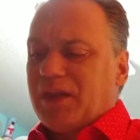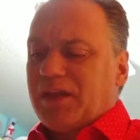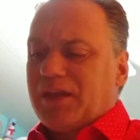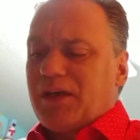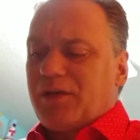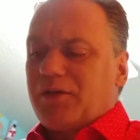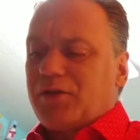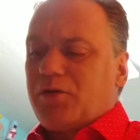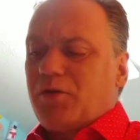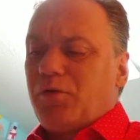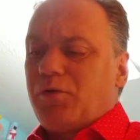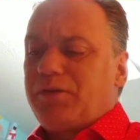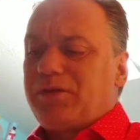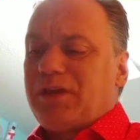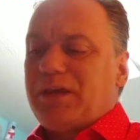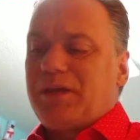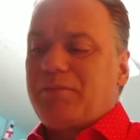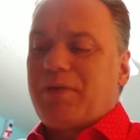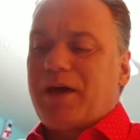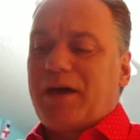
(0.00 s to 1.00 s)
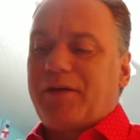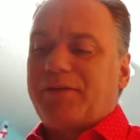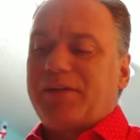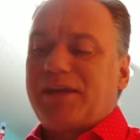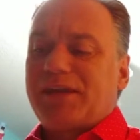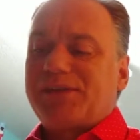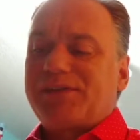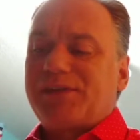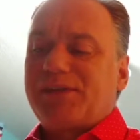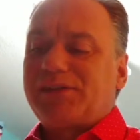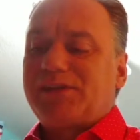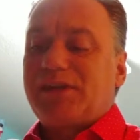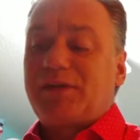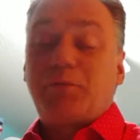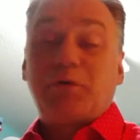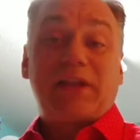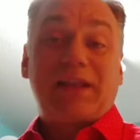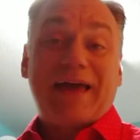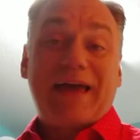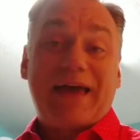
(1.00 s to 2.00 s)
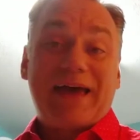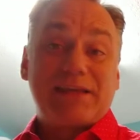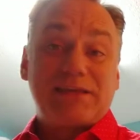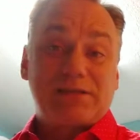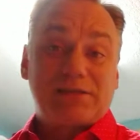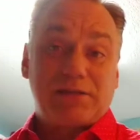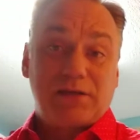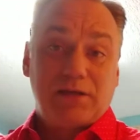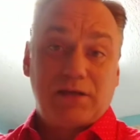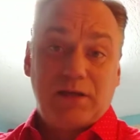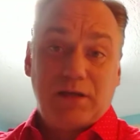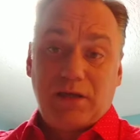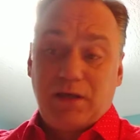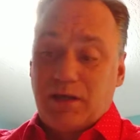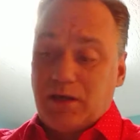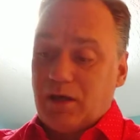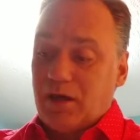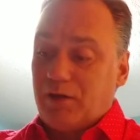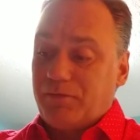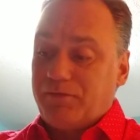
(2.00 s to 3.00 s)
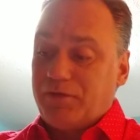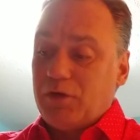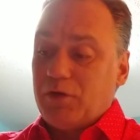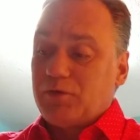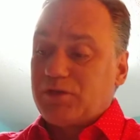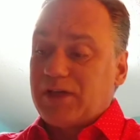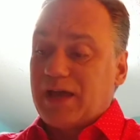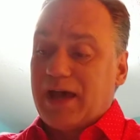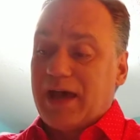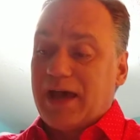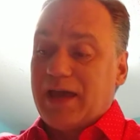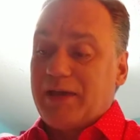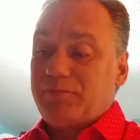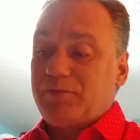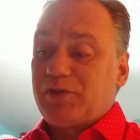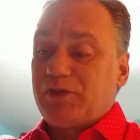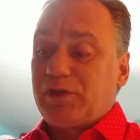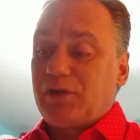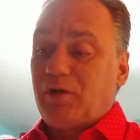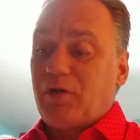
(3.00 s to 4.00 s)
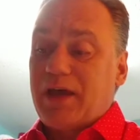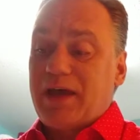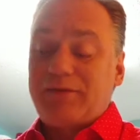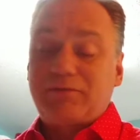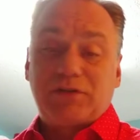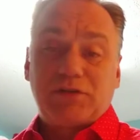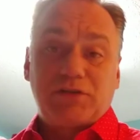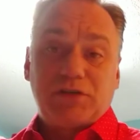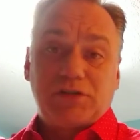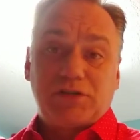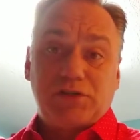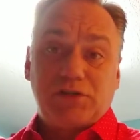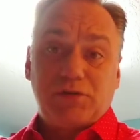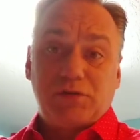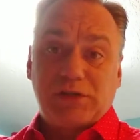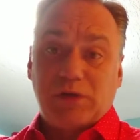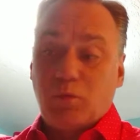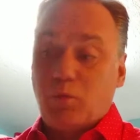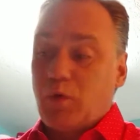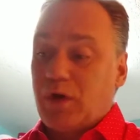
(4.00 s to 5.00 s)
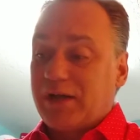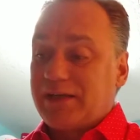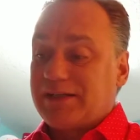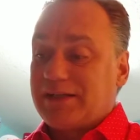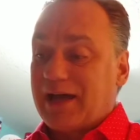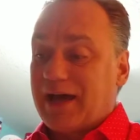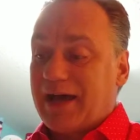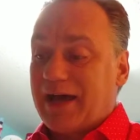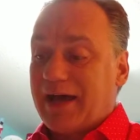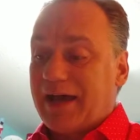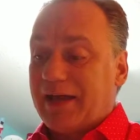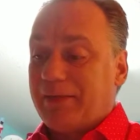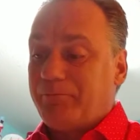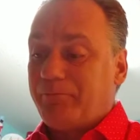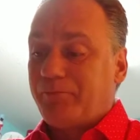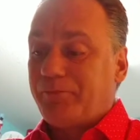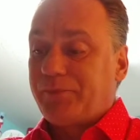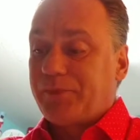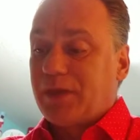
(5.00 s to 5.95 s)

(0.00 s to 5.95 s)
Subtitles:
Now the cool thing about this is it will last a few times. You don't have to just use it one time.